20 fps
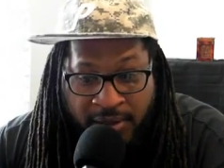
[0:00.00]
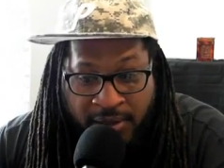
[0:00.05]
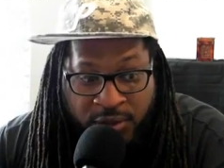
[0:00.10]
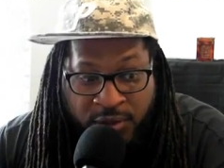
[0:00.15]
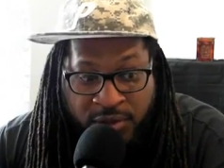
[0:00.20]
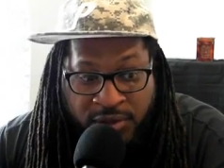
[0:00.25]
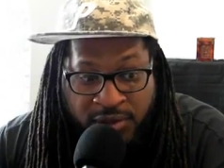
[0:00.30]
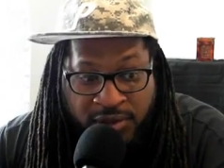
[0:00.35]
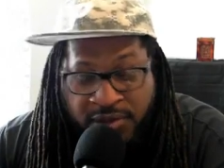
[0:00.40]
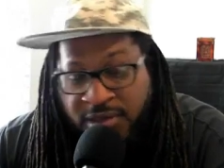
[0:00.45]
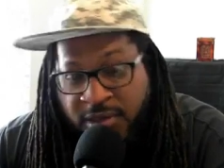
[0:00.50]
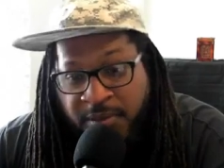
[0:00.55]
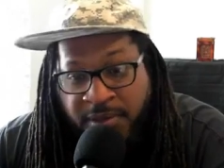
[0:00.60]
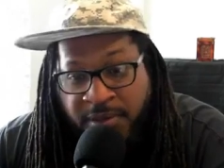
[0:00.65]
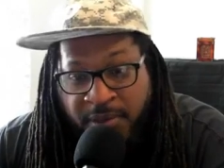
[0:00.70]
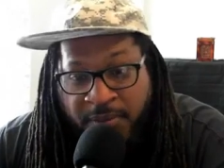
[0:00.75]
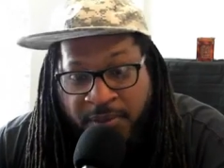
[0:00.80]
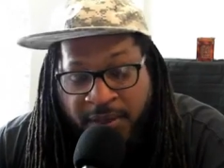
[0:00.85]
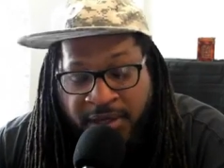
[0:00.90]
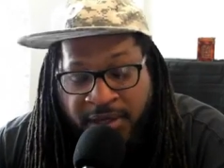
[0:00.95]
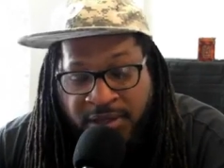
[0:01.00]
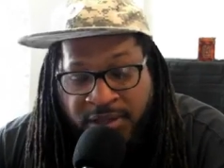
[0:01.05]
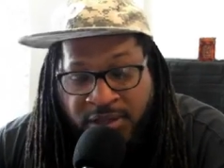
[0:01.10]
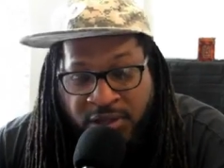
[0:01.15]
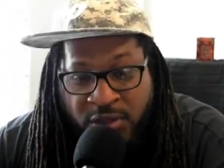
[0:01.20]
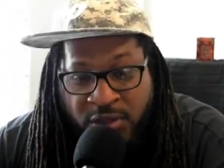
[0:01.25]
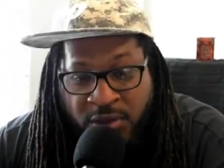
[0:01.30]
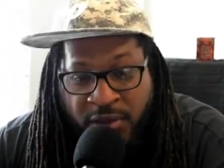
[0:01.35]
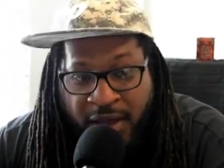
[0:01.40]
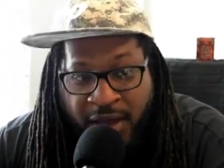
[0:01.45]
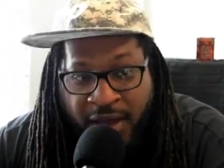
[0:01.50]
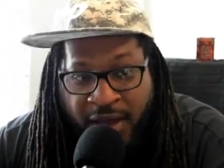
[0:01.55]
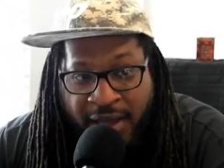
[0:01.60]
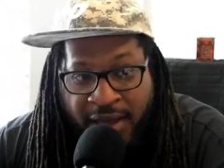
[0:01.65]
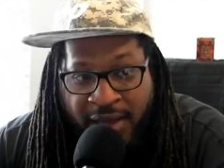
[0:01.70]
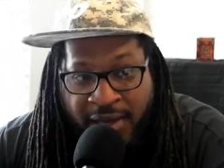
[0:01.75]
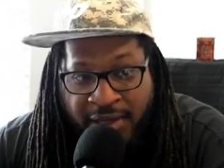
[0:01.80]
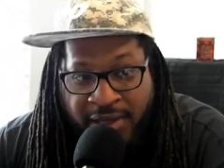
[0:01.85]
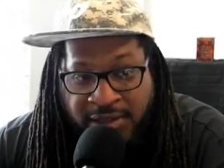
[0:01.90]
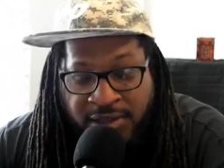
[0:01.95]
losing some of the pages. So
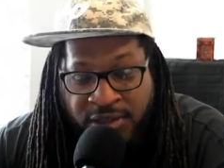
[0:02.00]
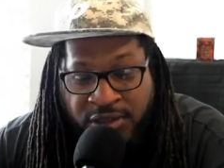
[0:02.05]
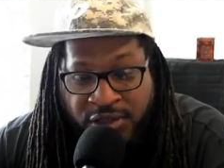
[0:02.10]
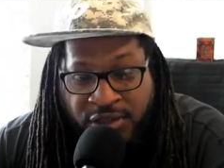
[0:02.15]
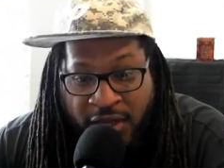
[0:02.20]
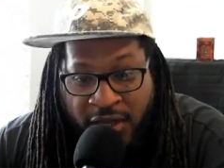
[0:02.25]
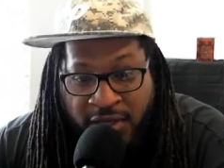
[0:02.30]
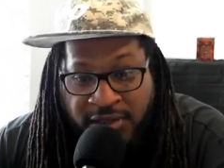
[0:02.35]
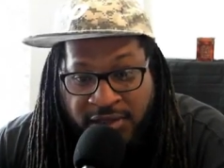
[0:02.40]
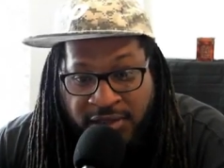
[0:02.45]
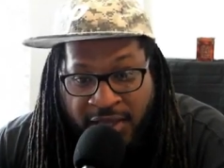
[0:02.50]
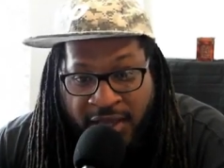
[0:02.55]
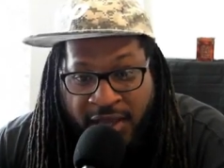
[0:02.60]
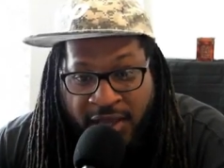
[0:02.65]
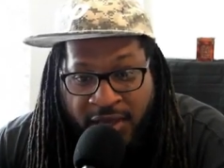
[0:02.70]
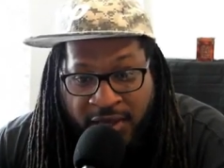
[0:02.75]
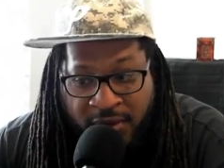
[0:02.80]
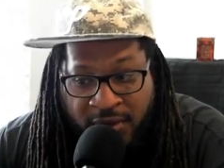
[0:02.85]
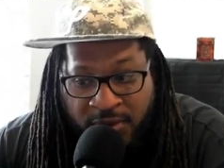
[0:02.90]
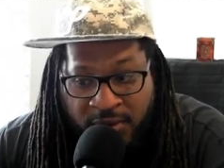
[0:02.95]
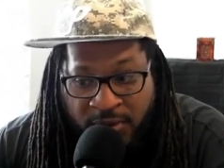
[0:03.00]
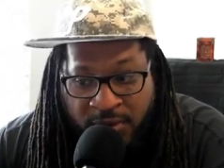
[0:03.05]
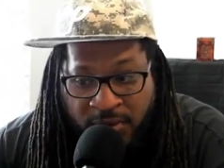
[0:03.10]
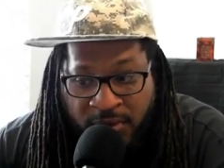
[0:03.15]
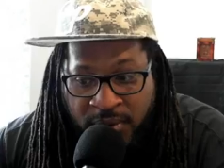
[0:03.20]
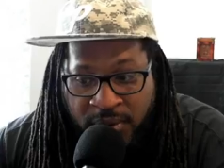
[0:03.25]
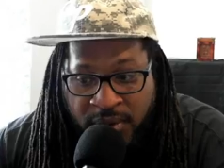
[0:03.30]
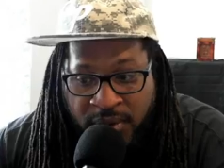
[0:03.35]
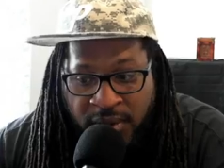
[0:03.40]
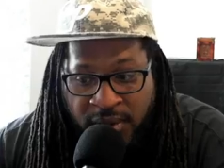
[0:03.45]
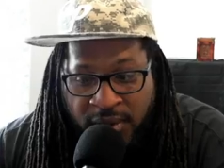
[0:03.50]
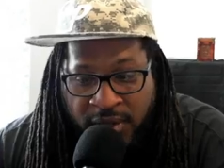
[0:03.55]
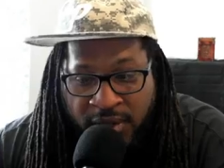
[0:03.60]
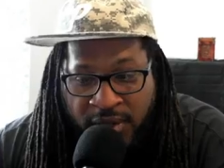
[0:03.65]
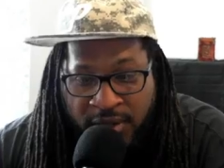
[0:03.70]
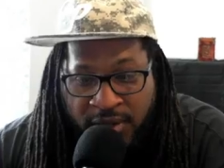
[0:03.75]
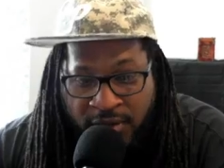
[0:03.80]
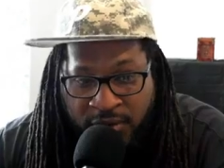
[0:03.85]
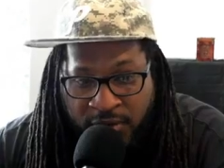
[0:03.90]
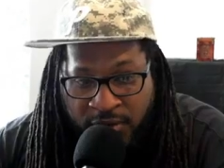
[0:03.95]
I suggest that you
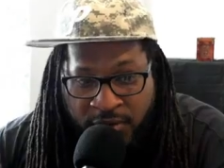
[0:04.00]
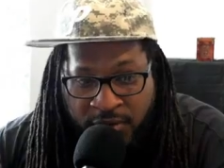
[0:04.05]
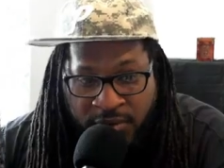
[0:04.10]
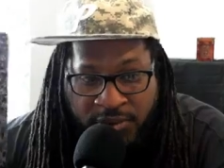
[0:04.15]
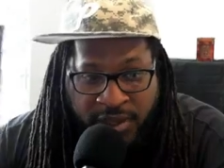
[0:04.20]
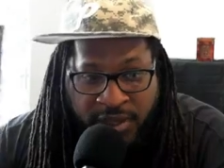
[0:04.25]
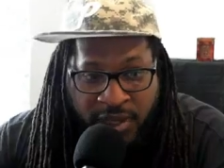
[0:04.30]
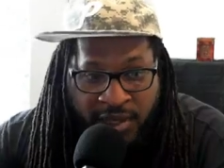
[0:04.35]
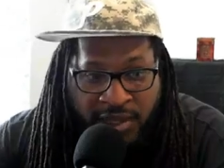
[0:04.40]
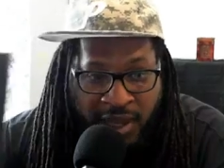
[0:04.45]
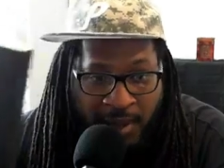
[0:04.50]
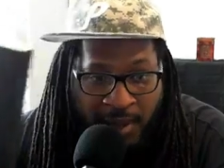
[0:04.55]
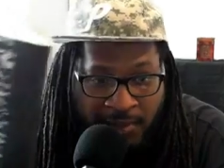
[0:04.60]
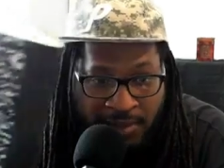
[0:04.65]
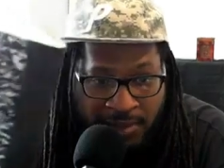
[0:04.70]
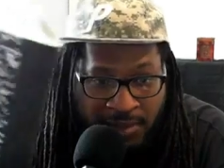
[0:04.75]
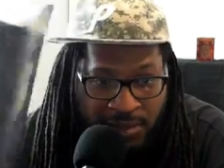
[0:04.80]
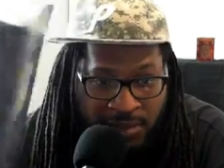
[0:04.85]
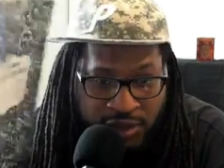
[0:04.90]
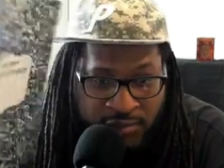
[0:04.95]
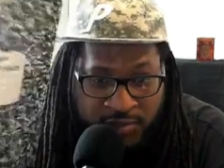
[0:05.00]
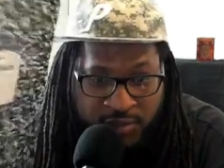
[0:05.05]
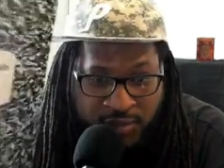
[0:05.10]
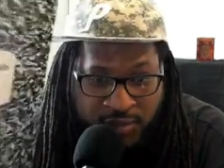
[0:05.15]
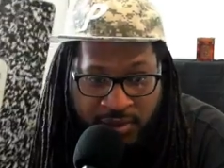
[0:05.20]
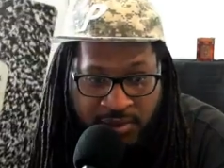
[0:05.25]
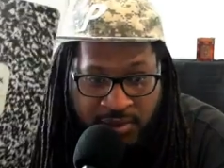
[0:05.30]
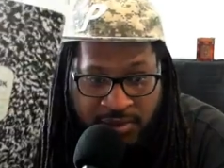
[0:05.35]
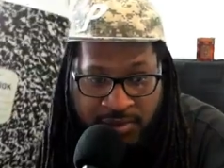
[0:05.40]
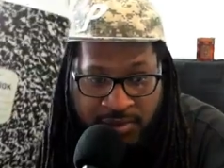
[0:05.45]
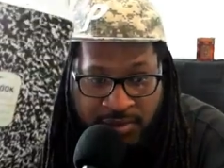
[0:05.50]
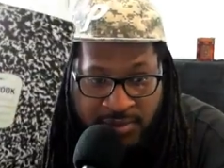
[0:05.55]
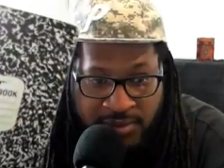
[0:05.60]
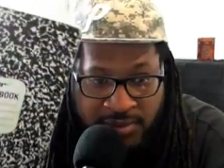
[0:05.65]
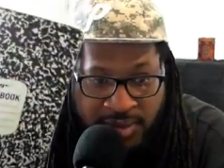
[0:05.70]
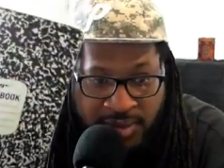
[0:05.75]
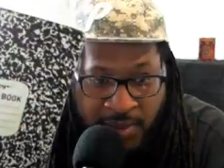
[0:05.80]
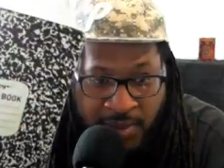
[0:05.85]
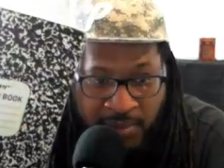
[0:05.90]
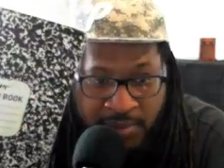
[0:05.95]
use a composition book.
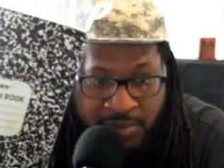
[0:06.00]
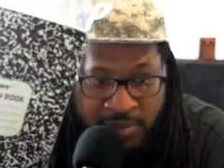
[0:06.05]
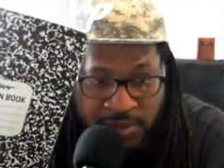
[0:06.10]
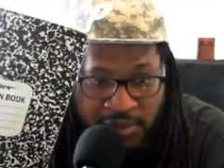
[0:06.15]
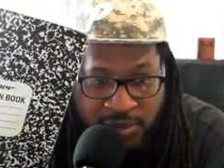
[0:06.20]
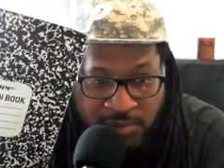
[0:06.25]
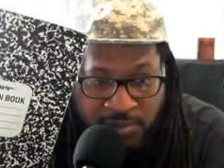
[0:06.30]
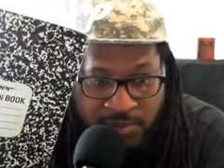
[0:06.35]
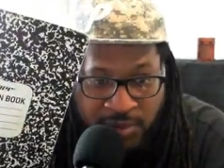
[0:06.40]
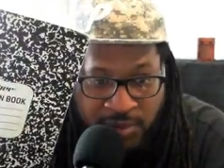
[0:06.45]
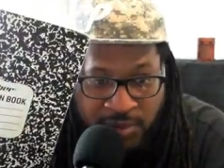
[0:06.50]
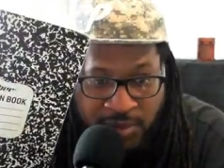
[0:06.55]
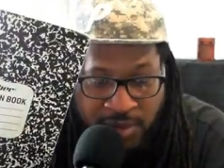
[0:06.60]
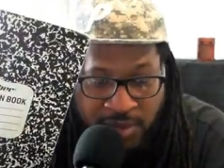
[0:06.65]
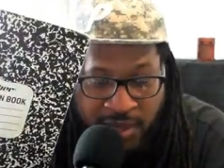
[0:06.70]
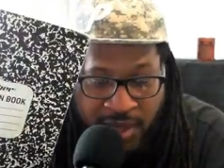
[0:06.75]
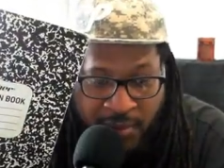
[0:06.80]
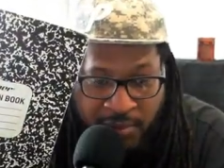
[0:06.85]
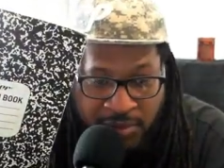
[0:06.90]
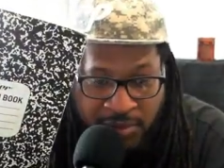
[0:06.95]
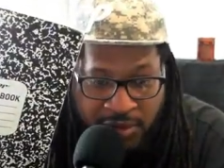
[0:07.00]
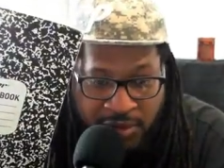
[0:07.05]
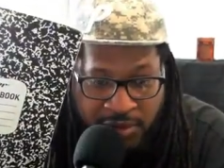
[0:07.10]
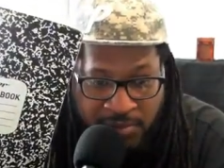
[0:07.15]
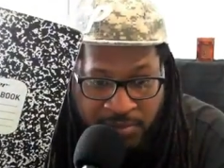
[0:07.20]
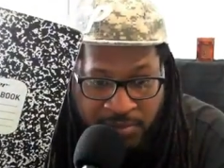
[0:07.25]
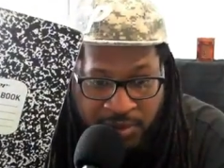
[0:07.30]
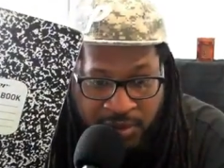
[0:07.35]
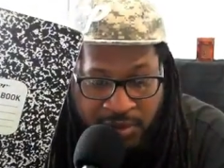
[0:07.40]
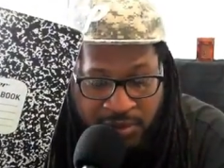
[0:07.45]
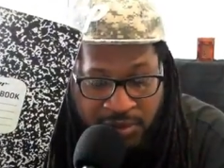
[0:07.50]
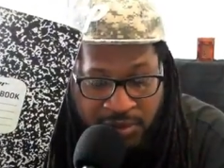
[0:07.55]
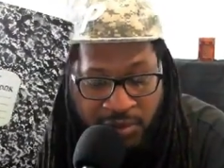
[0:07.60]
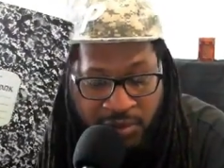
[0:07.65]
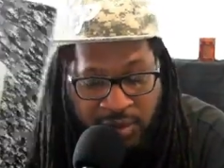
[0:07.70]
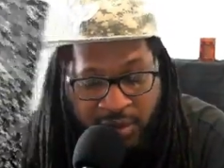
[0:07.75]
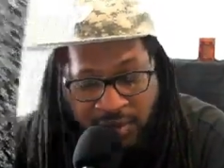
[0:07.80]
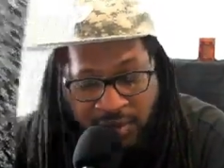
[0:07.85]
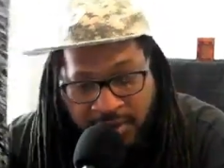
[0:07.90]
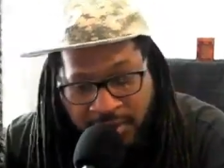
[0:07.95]
Composition books
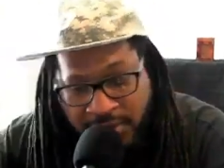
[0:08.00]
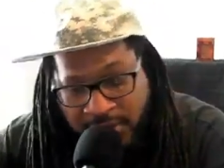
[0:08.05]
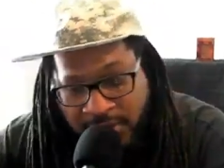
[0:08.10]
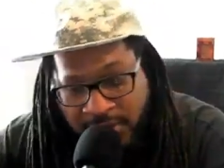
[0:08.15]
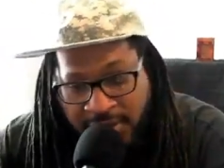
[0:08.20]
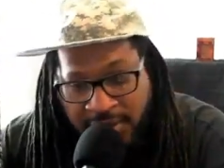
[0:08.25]
are